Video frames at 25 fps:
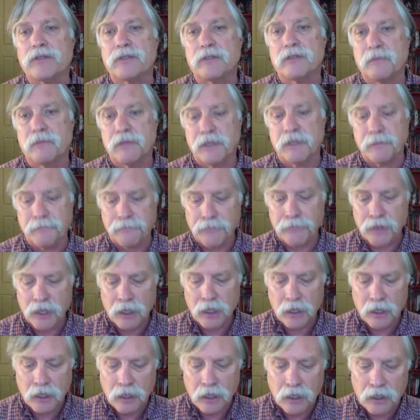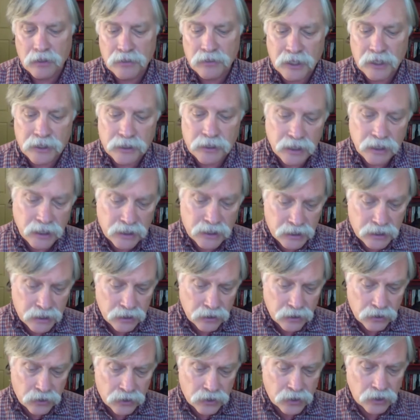to be. Then the next
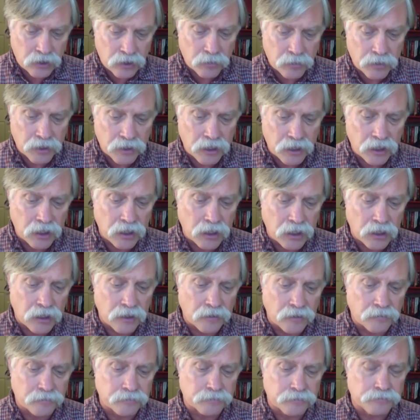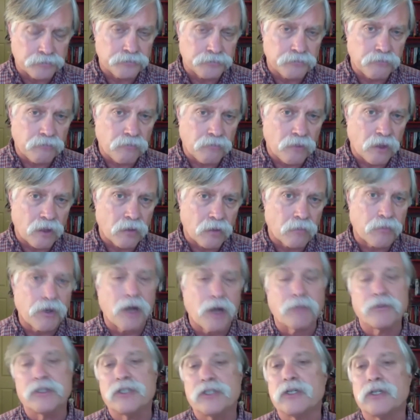tier is going to be
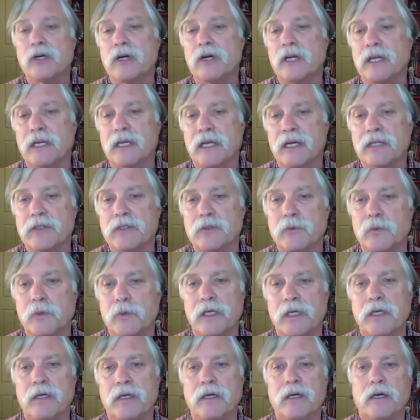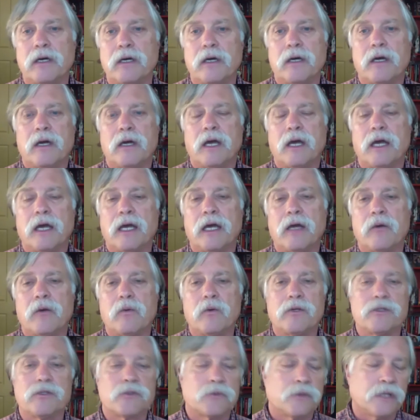probably starting next week. And
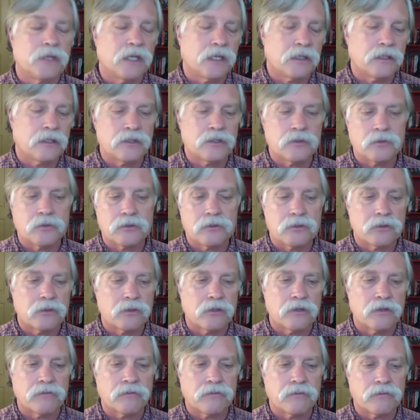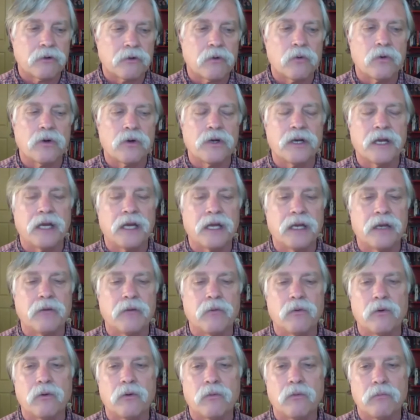once we get this one sort of coordinated,
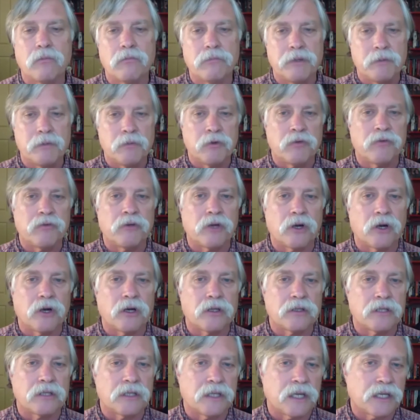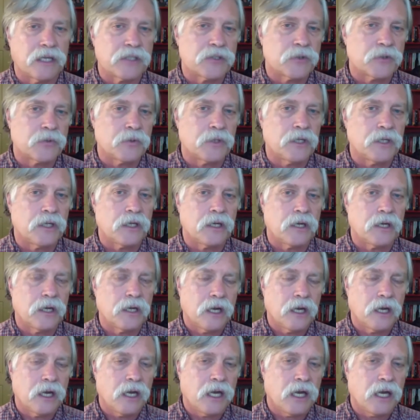we'll be moving on to next week.
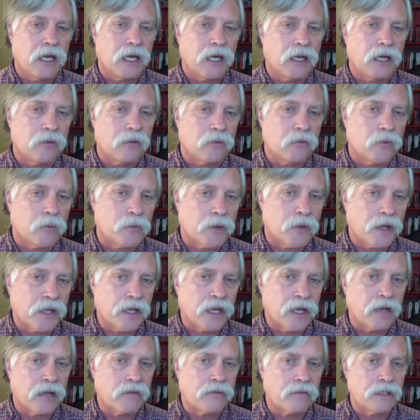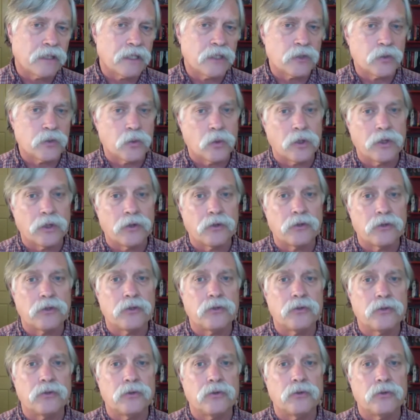And we'll probably have at least 1 or
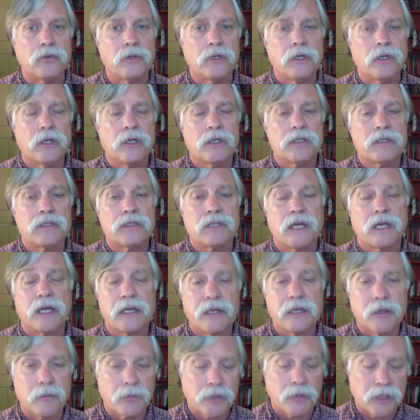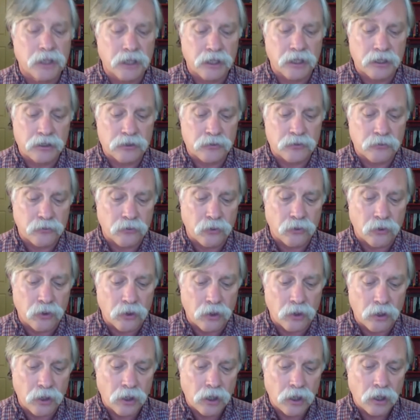2 stand-up clinics
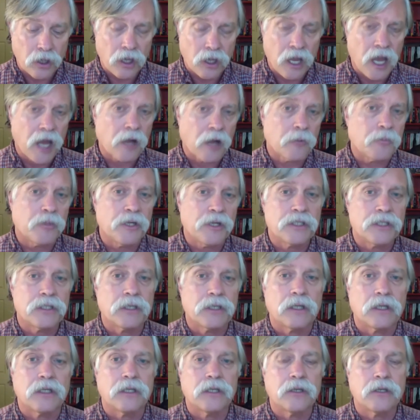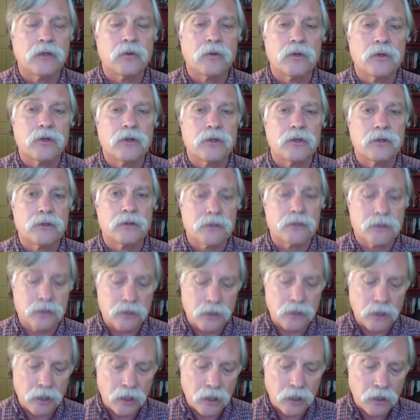for outpatient clinic
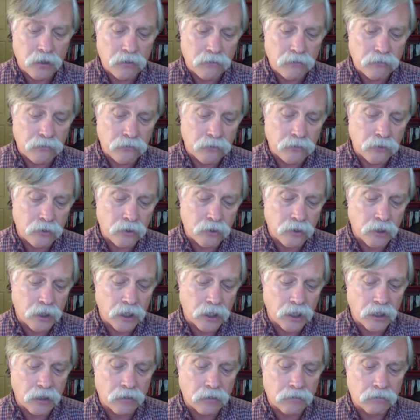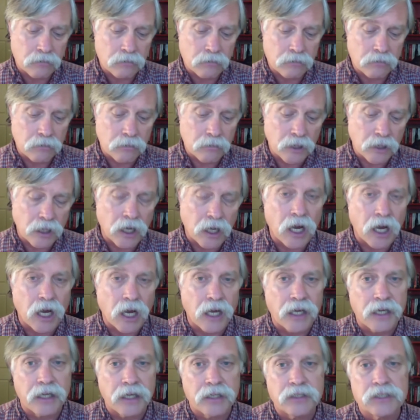workers, for
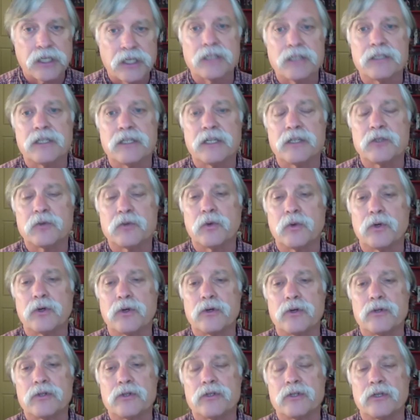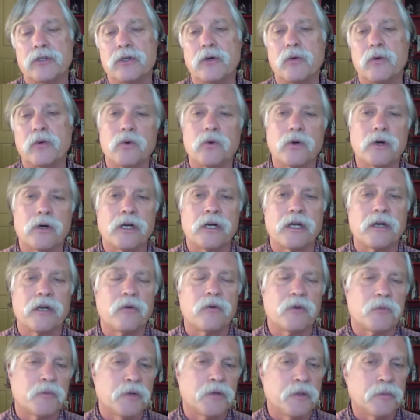IHSS workers that are working
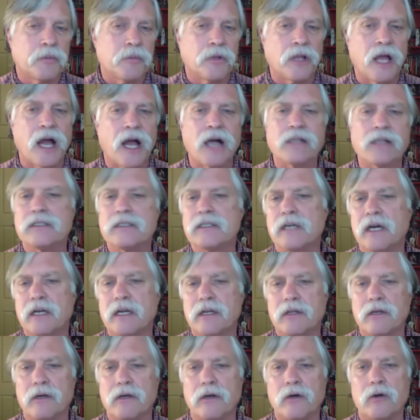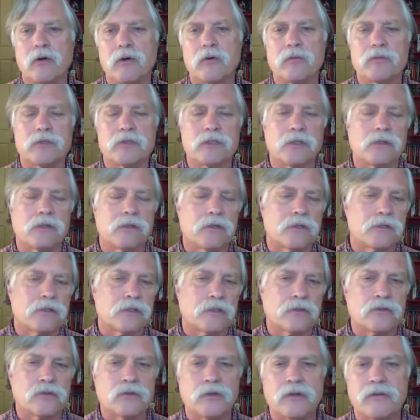with people outside of their homes. So there's
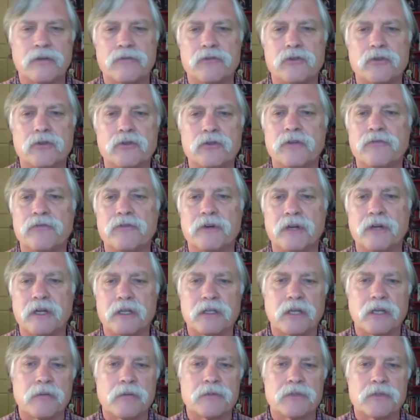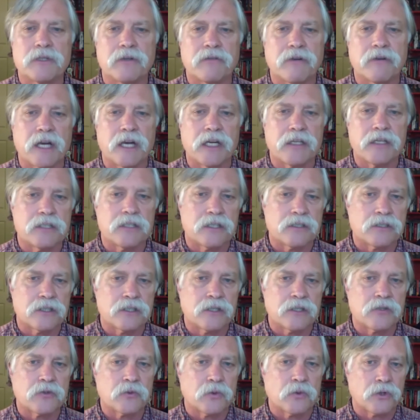a sort of 2 different types of
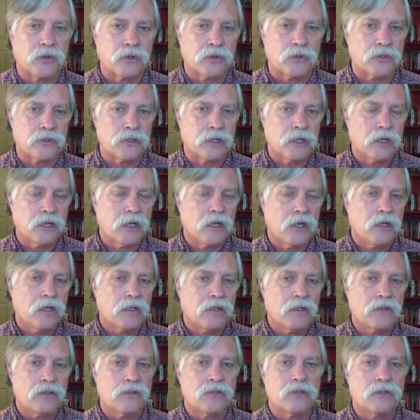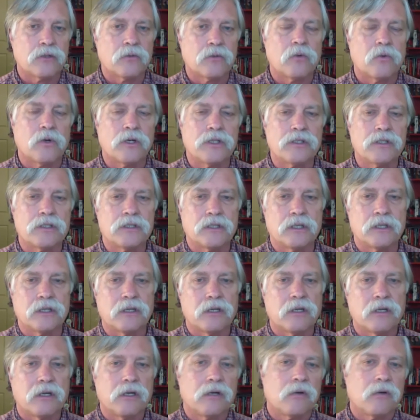IHSS workers. There's the ones
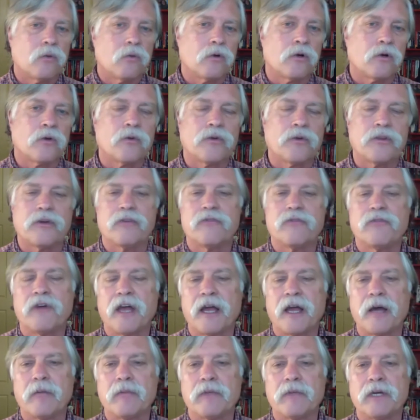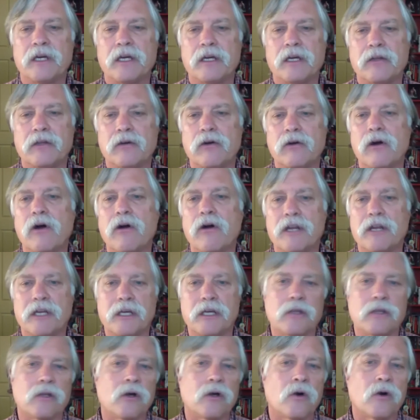that work with their family and they're already
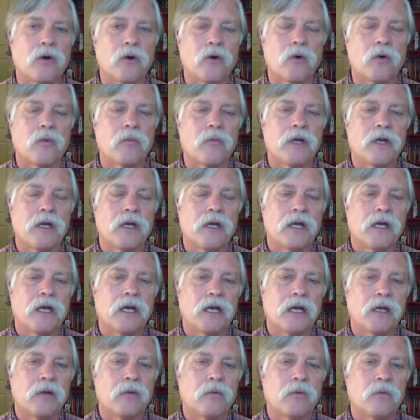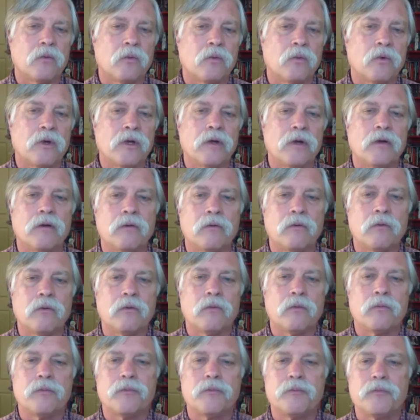in the home, and we
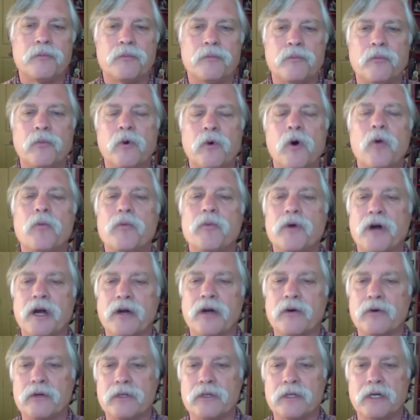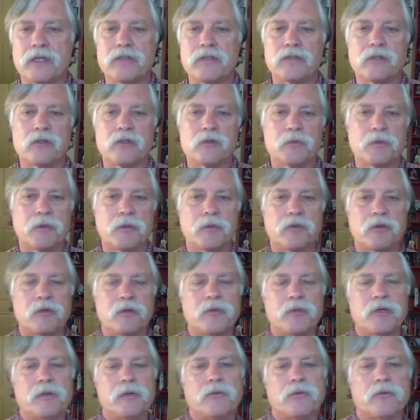won't prioritize those people. The
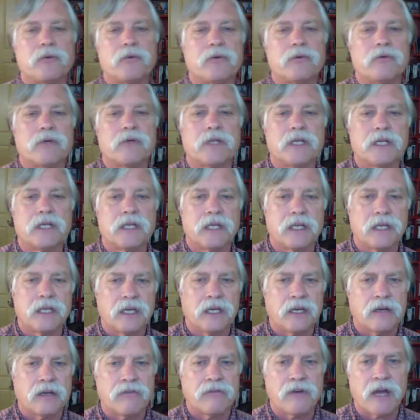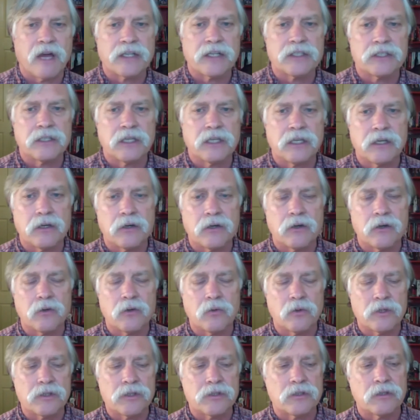people we really need to get vaccinated are the
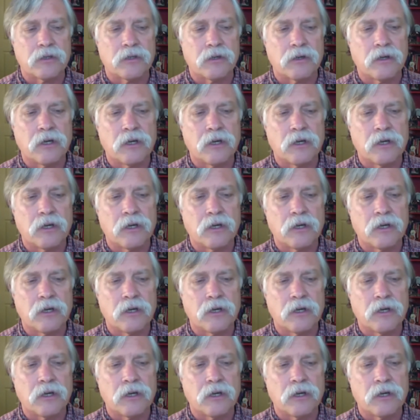ones that are